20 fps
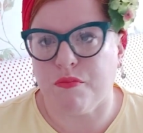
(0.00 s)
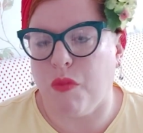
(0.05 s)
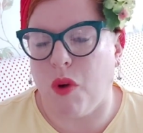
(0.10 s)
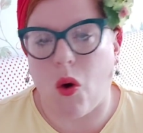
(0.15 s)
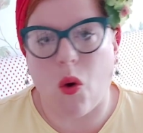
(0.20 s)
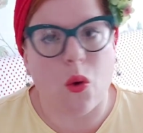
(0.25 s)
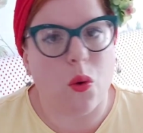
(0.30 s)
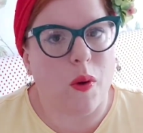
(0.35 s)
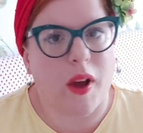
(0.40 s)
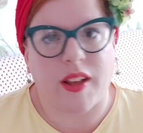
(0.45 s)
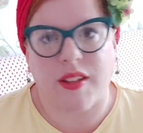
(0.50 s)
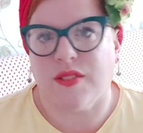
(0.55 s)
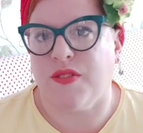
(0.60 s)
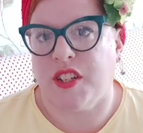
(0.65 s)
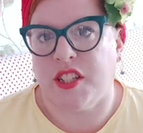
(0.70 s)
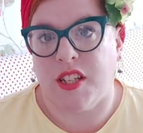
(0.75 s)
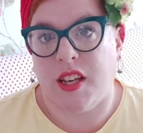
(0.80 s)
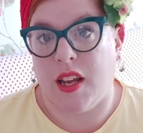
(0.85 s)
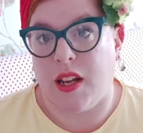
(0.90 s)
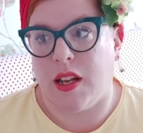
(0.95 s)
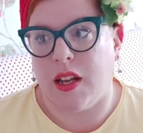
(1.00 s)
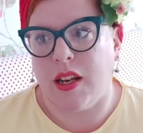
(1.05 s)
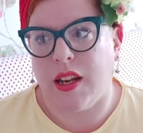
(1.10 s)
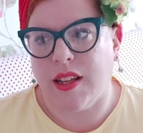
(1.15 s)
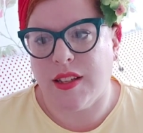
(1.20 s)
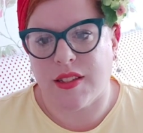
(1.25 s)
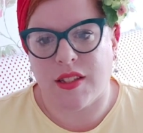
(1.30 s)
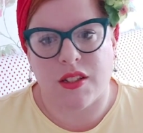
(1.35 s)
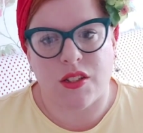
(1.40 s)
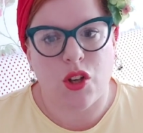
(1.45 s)
always fit in at
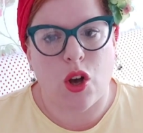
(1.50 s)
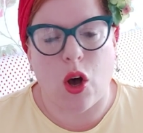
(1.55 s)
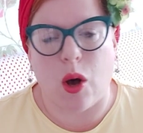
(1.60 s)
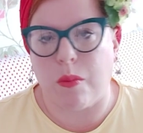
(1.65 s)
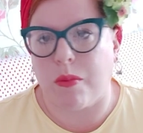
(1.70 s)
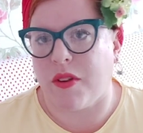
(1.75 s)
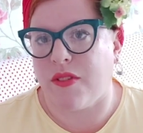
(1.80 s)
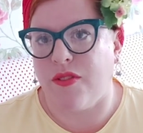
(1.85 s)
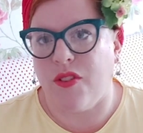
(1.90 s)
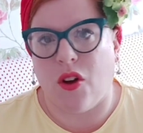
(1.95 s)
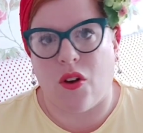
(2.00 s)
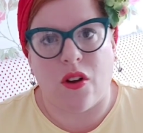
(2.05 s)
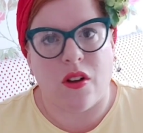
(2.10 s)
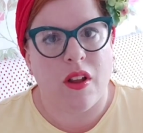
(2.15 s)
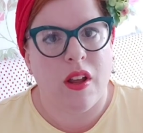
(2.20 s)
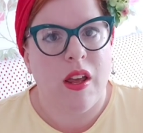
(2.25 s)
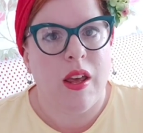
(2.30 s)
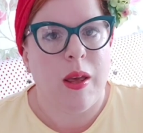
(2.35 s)
least the top, if not